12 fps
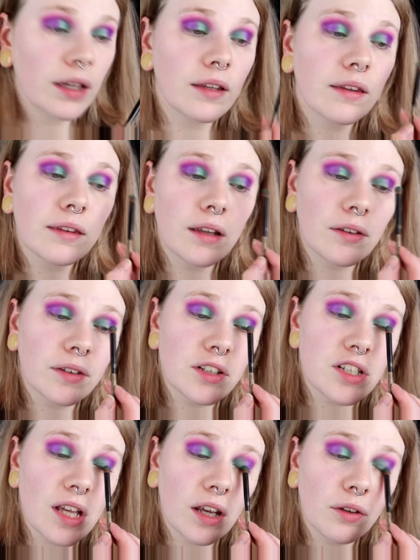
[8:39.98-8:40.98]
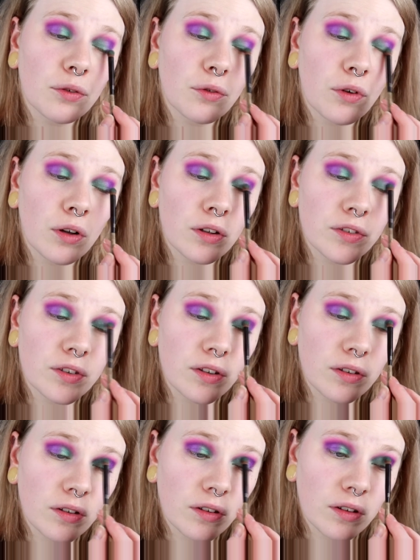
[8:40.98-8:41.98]
it's not the shadow's fault.
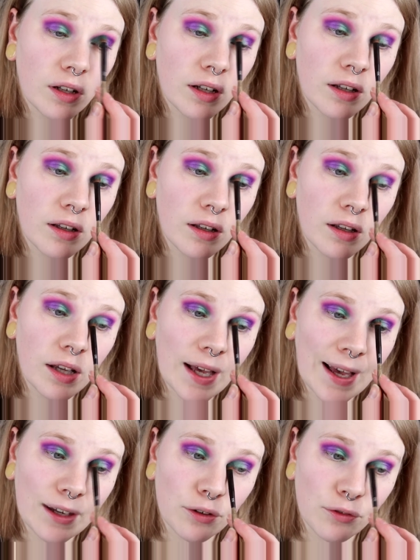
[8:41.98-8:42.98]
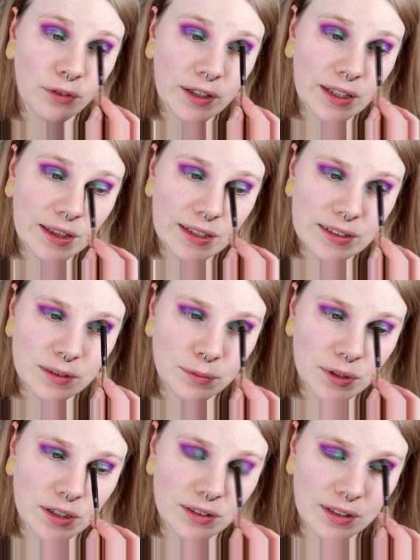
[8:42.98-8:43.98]
I don't think at least,
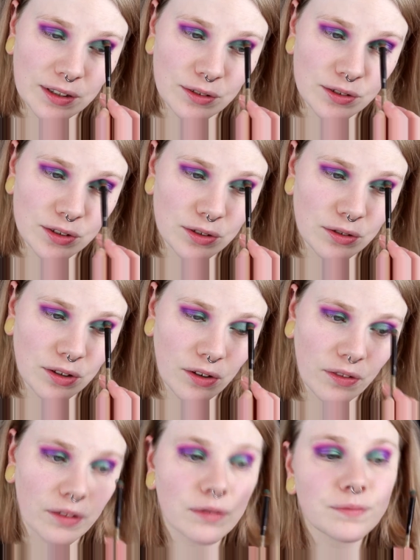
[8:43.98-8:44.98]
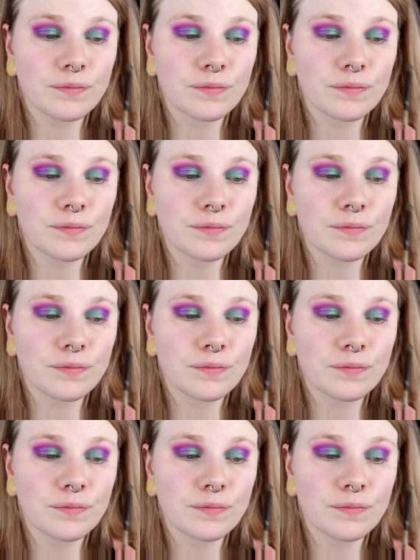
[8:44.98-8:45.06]
because it looks good on